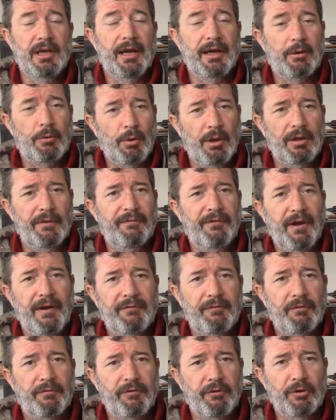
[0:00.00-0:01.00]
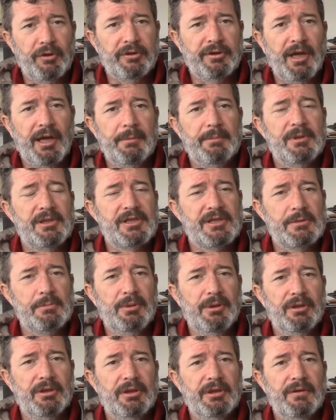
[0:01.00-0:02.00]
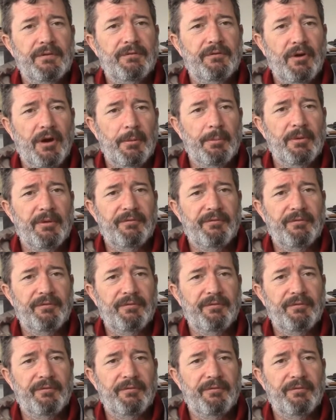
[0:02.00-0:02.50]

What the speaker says: I qualify for full-time disability from